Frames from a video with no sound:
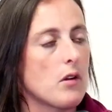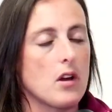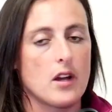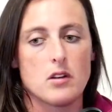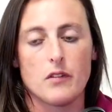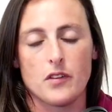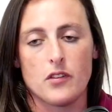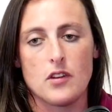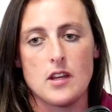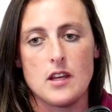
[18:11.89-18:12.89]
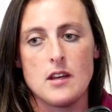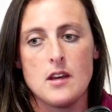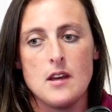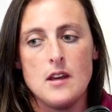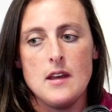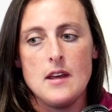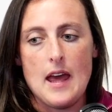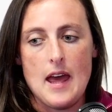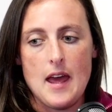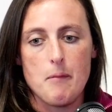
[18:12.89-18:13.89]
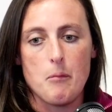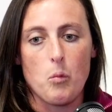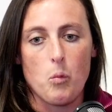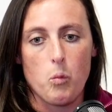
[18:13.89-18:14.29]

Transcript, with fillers: I, I'd love to see um,